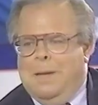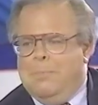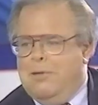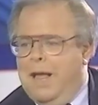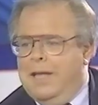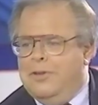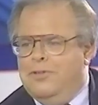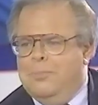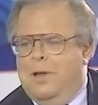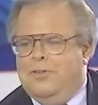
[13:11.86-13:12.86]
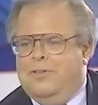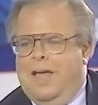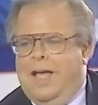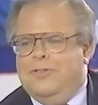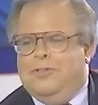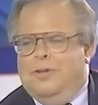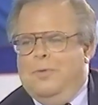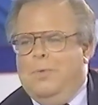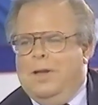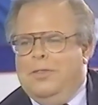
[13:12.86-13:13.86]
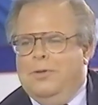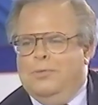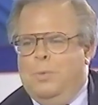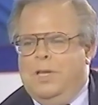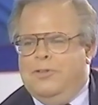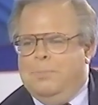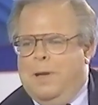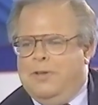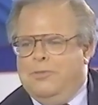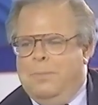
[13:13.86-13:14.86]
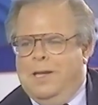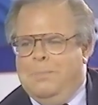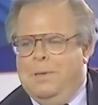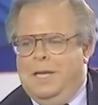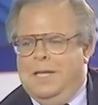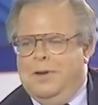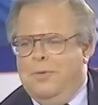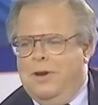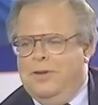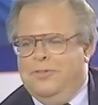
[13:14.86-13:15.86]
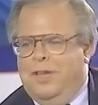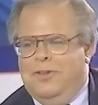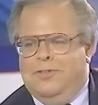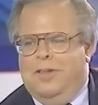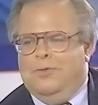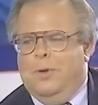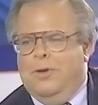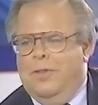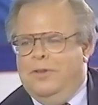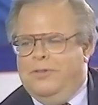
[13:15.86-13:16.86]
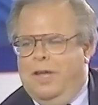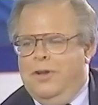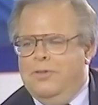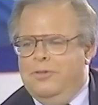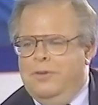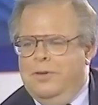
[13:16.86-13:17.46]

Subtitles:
I prying too much to ask what those weak spots might be in an organization that's won all these titles?